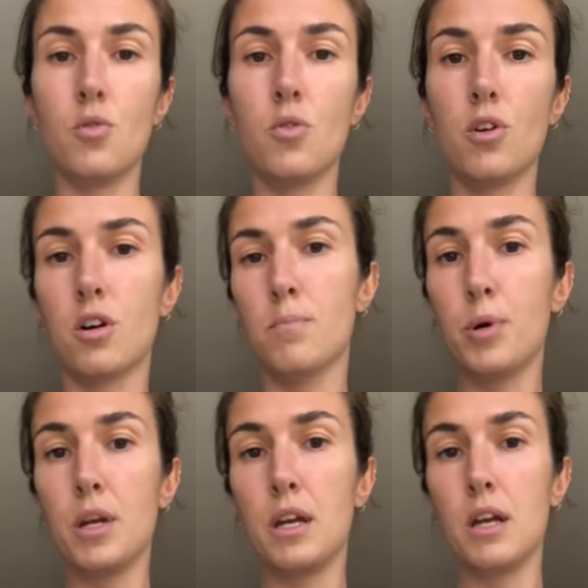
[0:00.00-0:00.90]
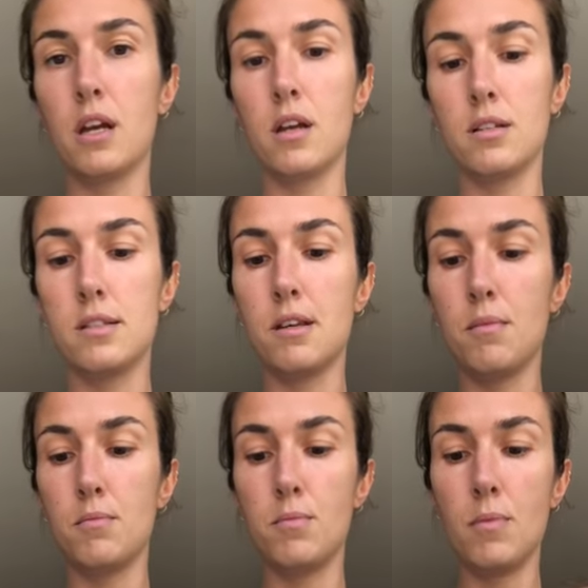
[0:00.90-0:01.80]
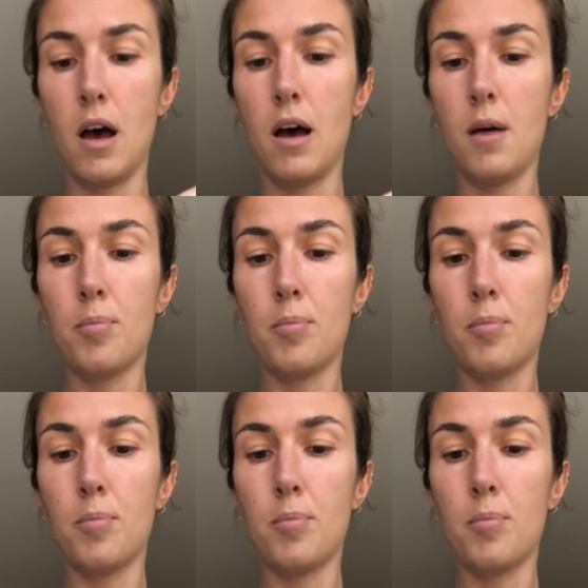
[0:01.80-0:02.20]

or putting some uh,